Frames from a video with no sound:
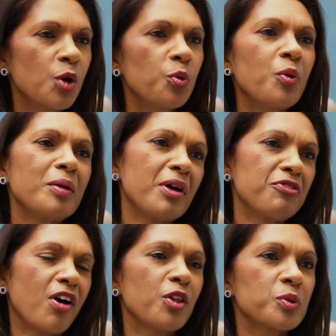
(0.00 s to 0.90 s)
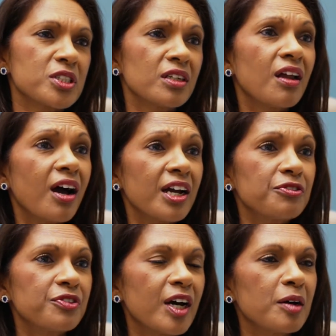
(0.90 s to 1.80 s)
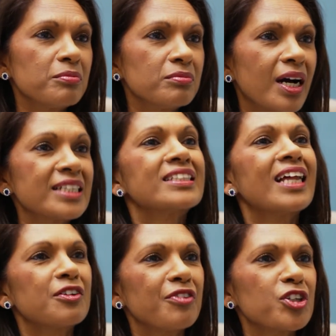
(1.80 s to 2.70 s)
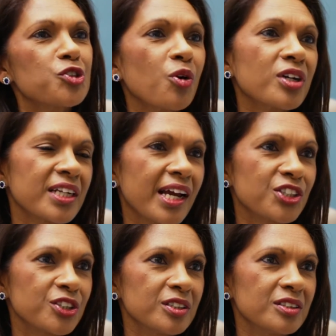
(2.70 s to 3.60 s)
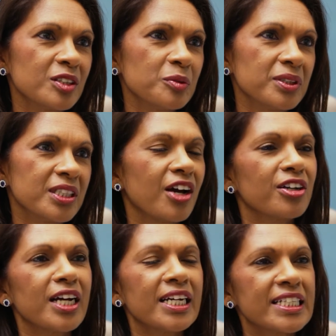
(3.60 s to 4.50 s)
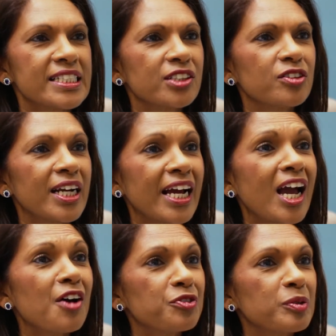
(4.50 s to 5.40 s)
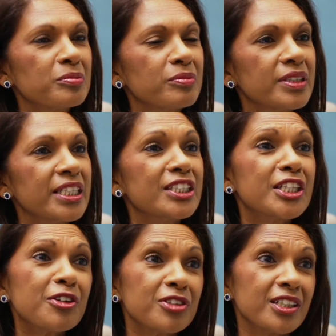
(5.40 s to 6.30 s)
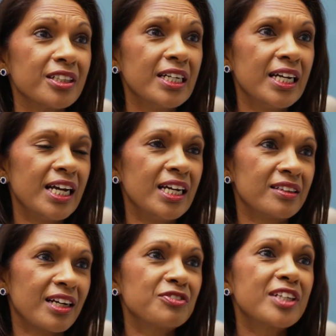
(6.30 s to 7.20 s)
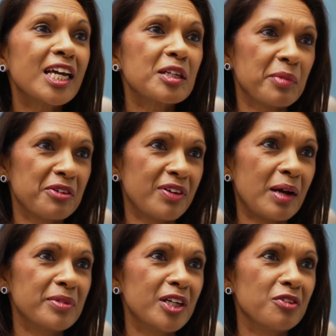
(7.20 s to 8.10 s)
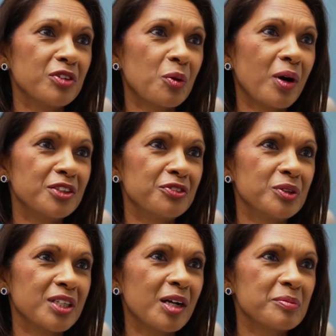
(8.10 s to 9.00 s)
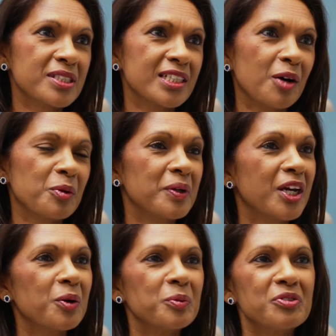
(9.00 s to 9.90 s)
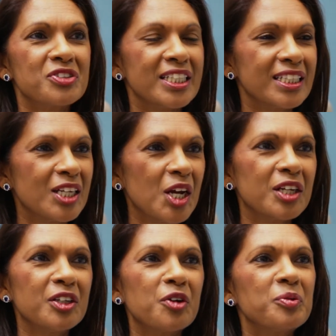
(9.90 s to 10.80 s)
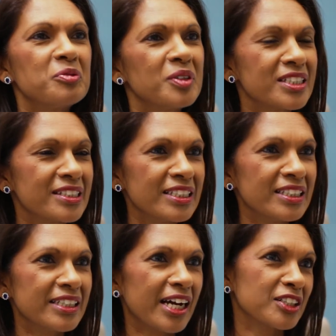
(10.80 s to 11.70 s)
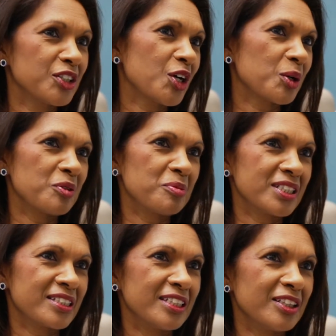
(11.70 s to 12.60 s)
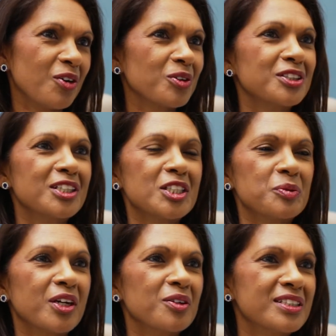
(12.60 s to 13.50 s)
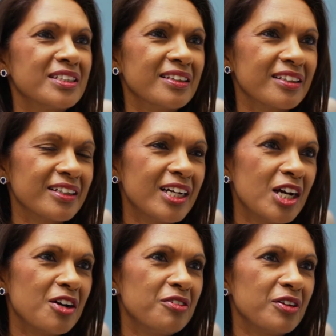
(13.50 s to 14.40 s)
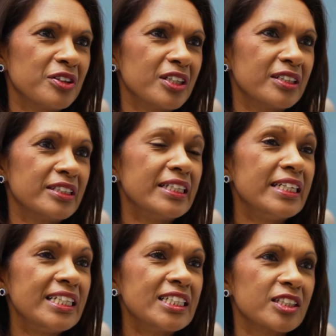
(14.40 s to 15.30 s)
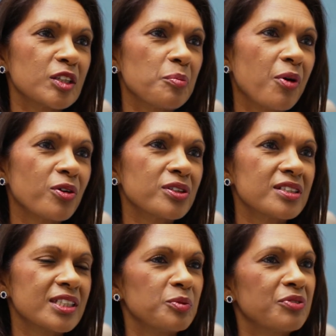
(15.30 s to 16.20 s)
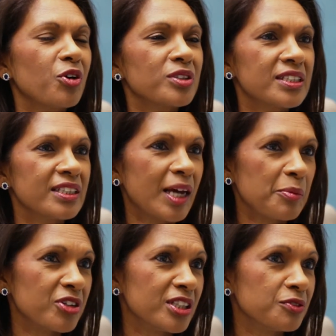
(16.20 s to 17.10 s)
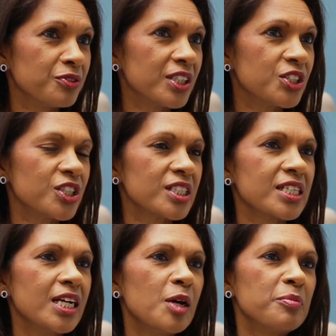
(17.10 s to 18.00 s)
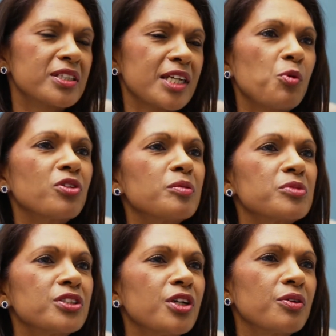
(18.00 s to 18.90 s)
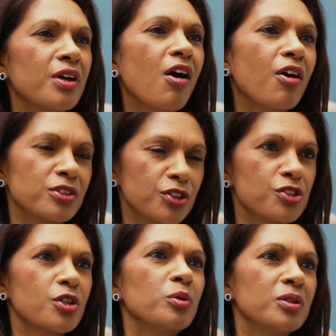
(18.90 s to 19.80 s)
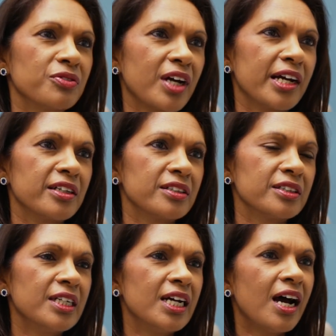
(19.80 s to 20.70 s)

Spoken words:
Well, when my father was alive, I still had a very strong connection with Guyana, and I have from the interior, in that I've taken my family over quite a few times now, and we go and we've been to see Diane Turk, we've been to see the otters, we go and see the lilies and the ponds, and we've gone to see the Amerindian villages, because I want them to know the heart and soul of Guyana.